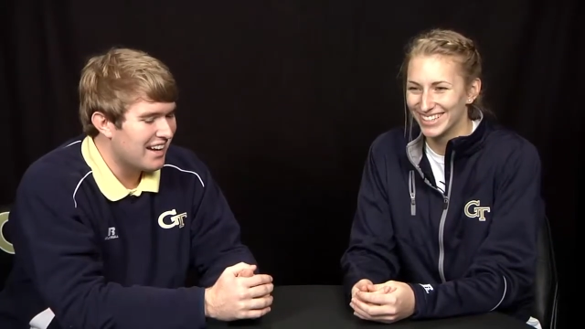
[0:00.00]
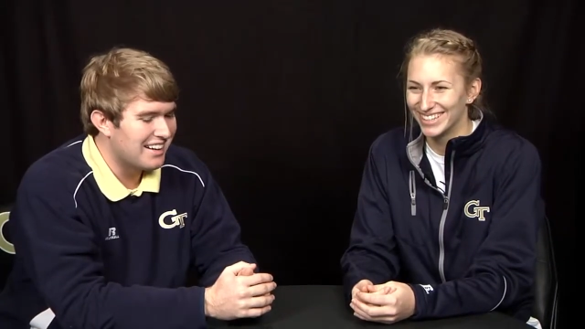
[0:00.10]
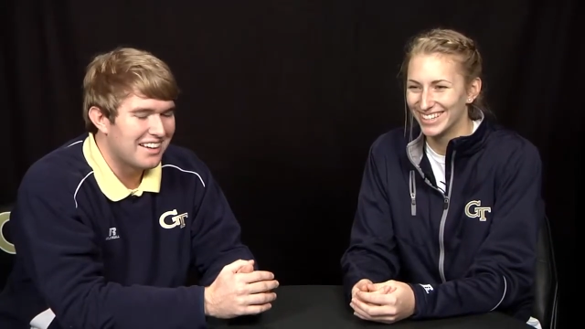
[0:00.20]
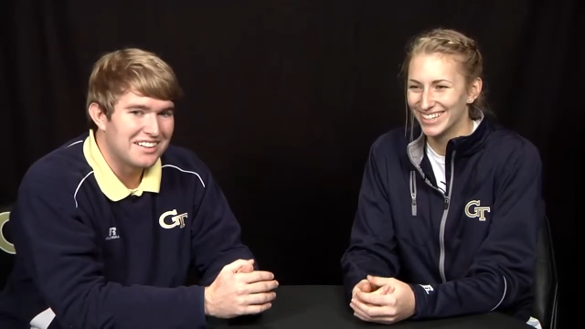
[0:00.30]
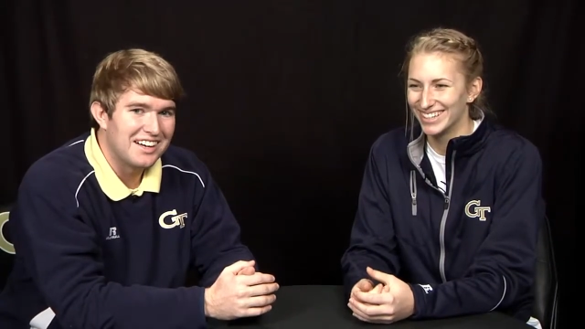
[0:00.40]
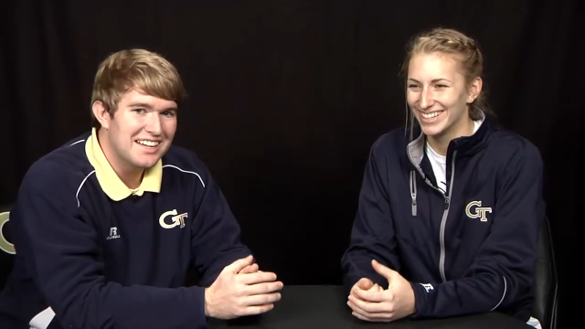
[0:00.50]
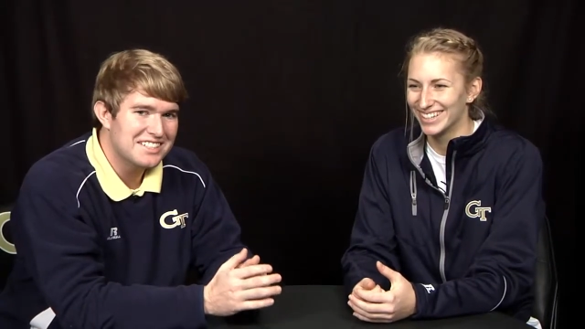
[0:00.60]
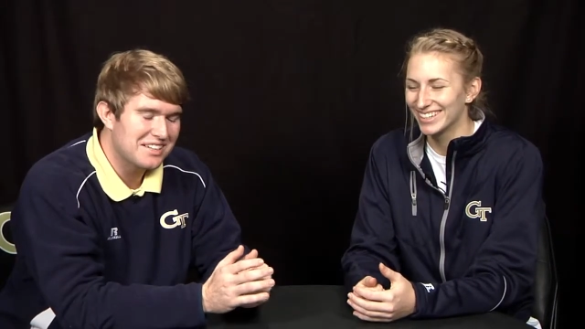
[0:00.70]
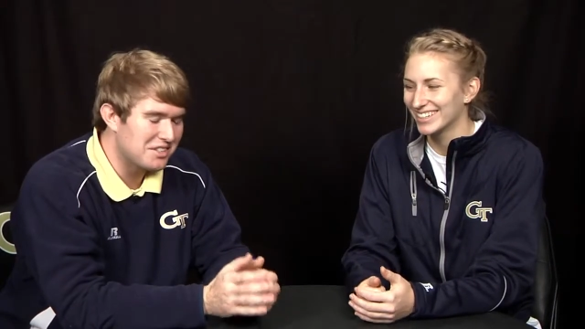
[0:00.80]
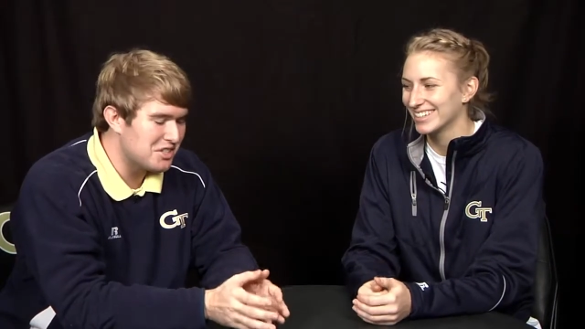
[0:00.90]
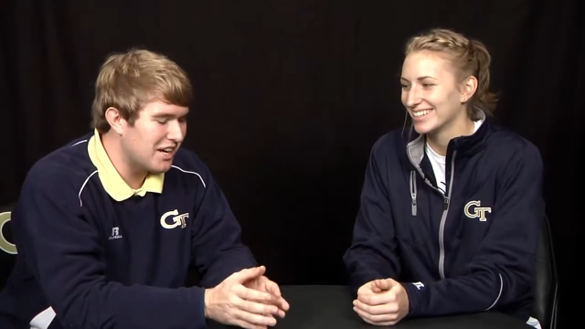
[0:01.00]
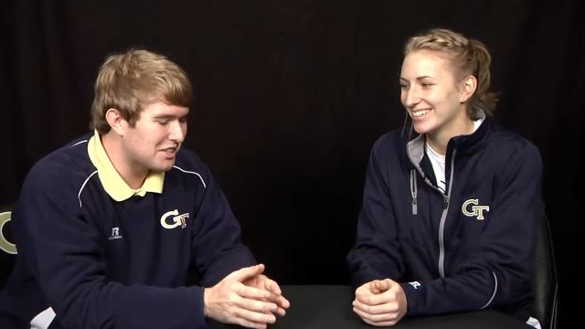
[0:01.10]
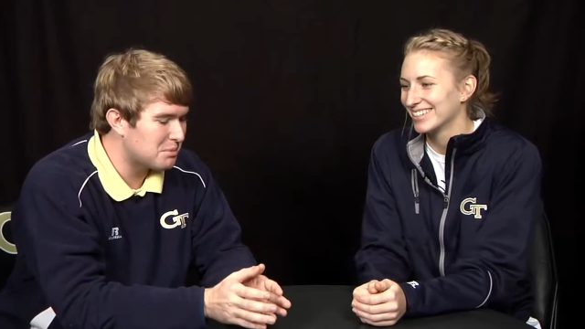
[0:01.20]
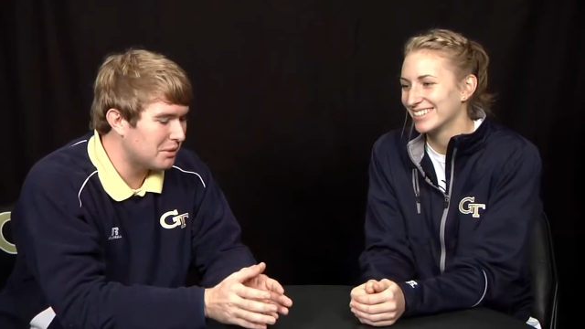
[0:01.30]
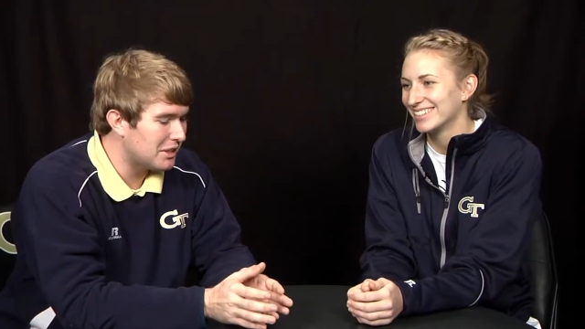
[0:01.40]
Speaker 1: Now, the last time the
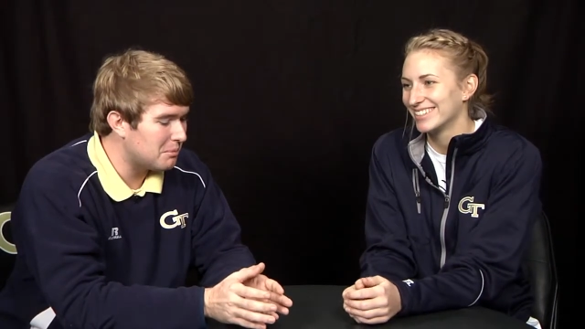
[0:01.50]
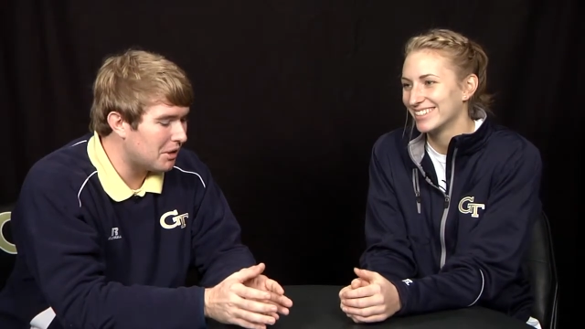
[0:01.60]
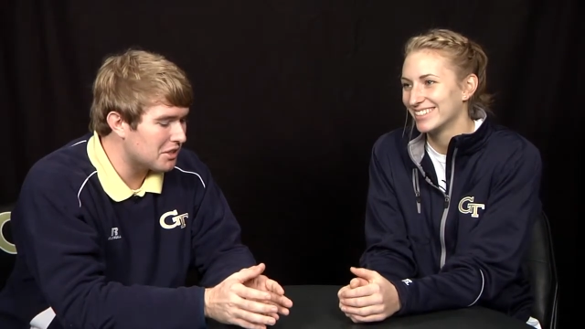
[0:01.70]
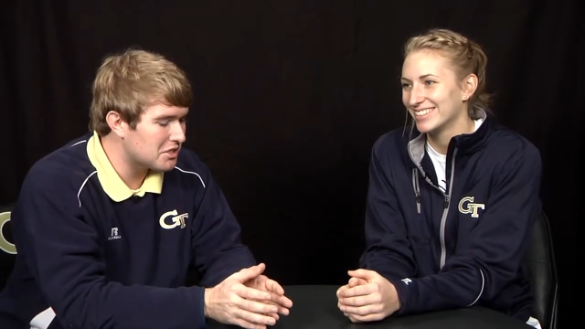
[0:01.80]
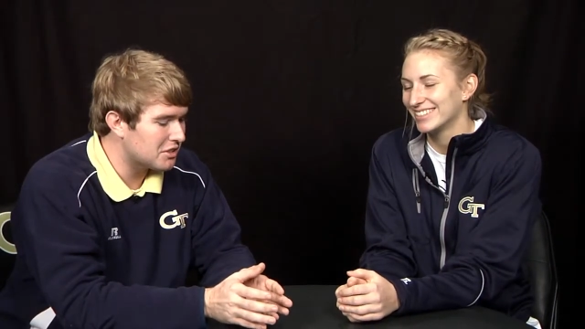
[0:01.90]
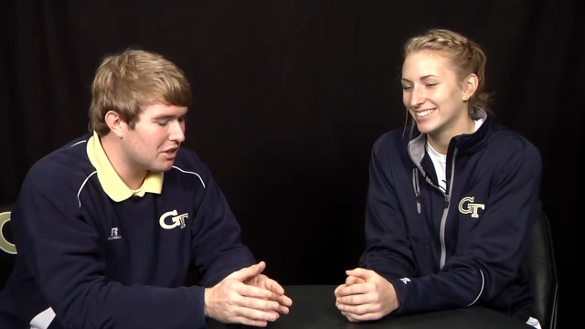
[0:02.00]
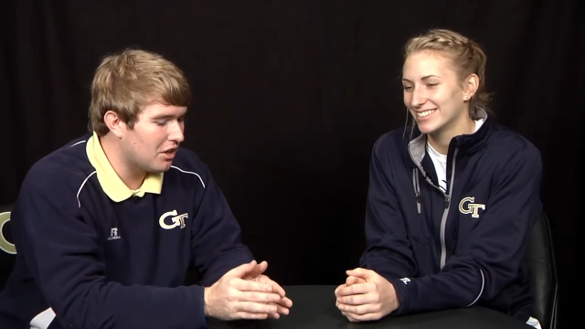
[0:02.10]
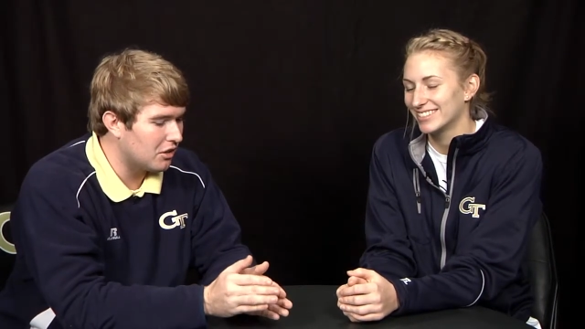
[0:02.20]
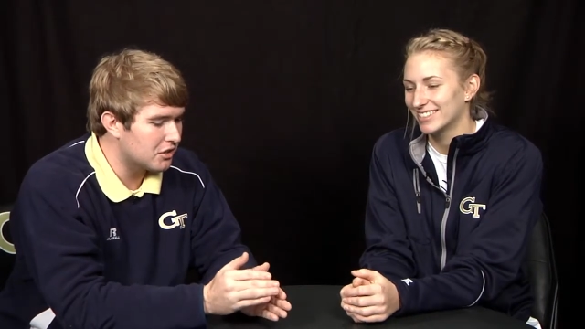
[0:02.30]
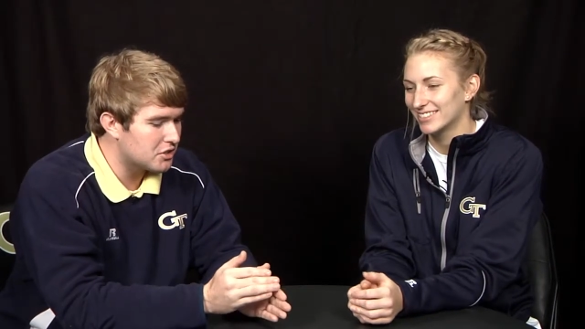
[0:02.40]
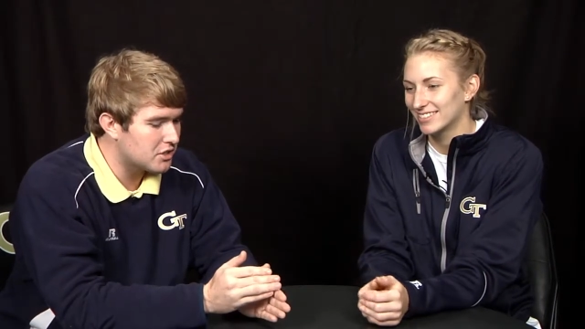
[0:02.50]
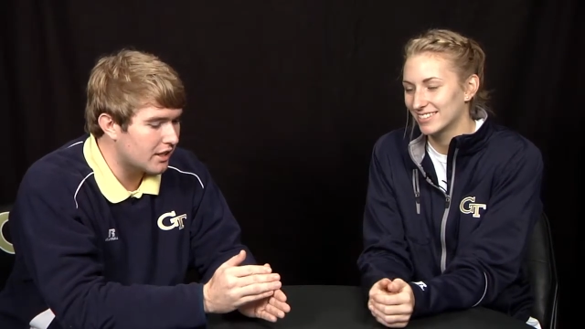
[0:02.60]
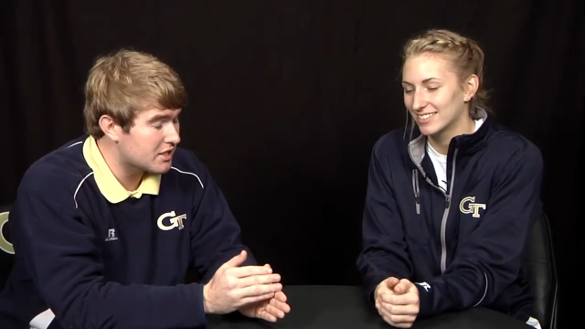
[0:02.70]
Jackets played Boston College, Tech